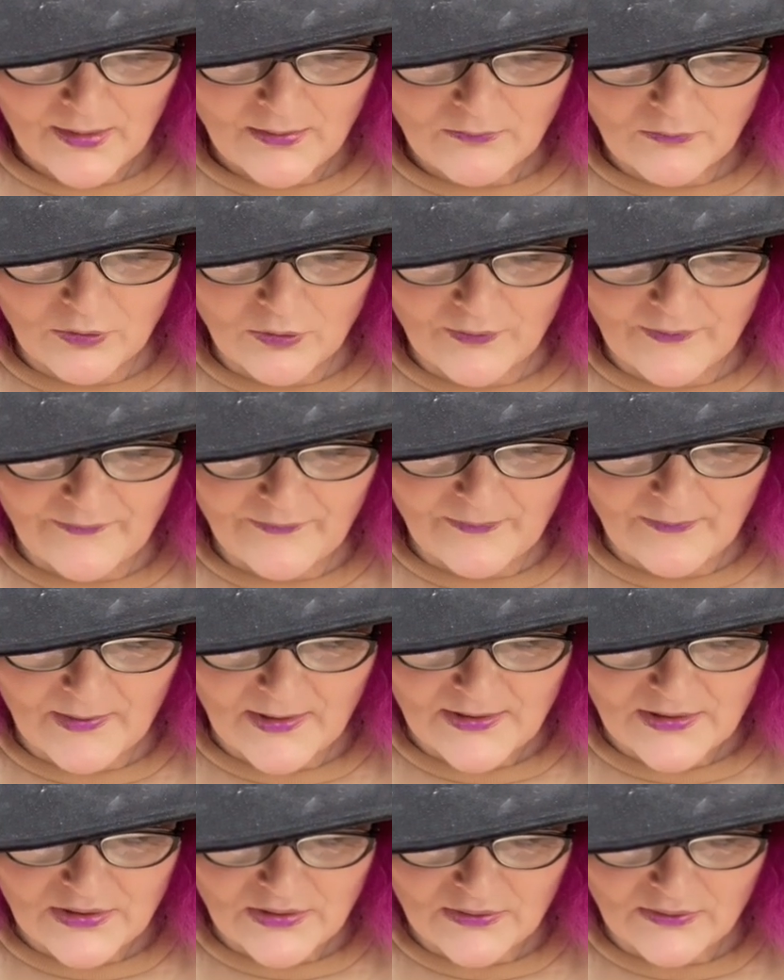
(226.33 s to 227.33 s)
More
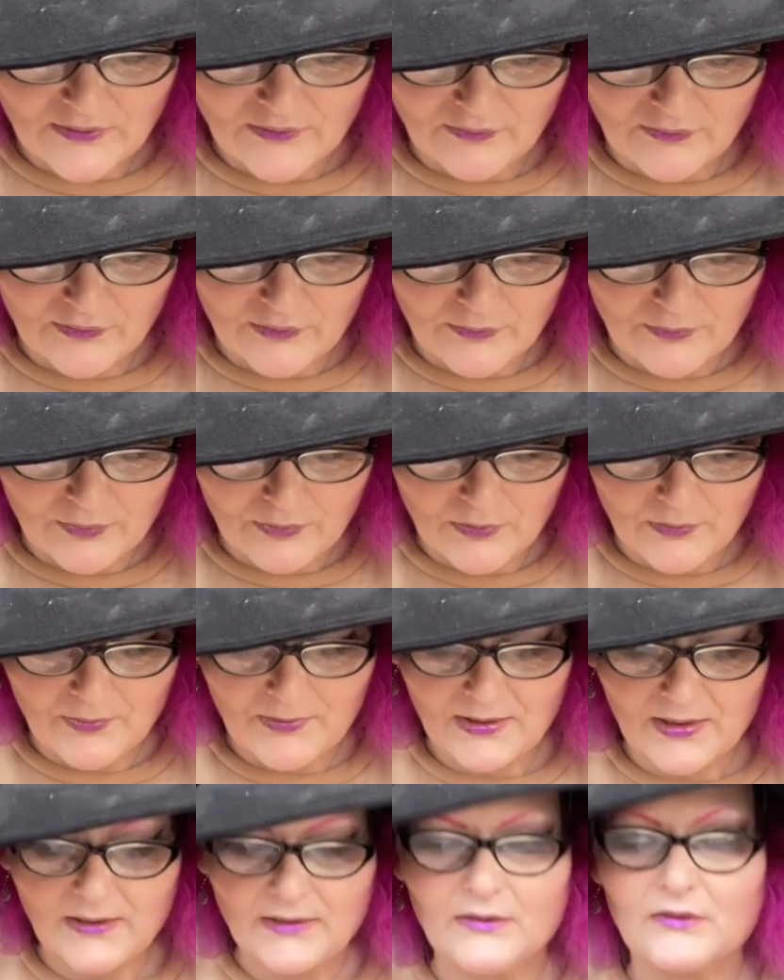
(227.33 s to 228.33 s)
information on the group will
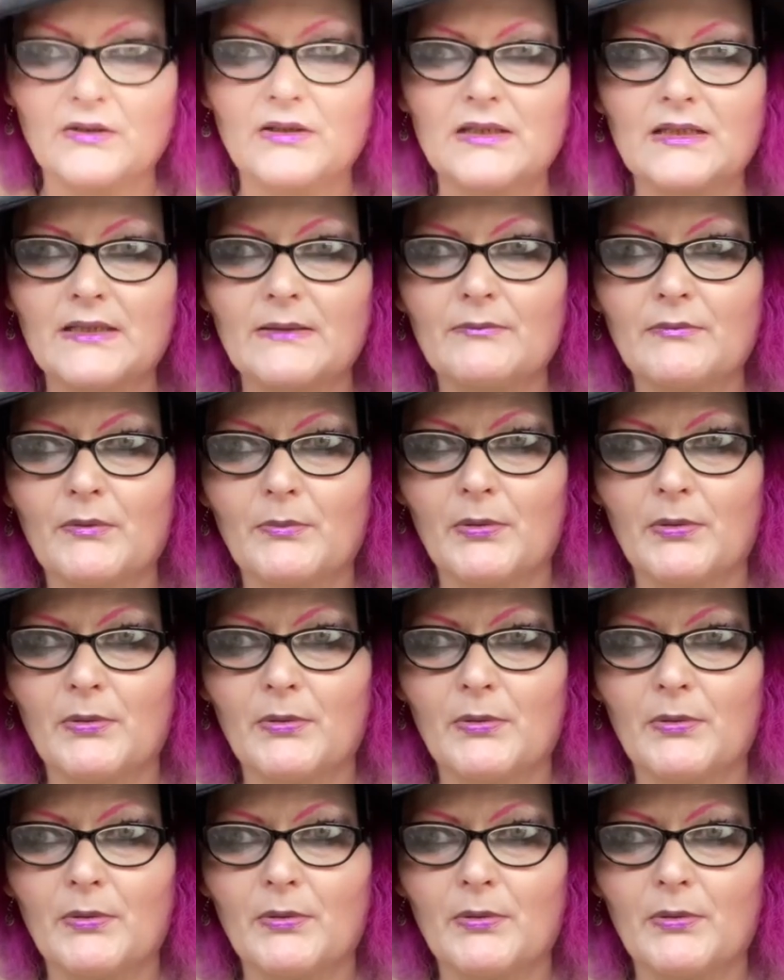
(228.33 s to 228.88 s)
be in your December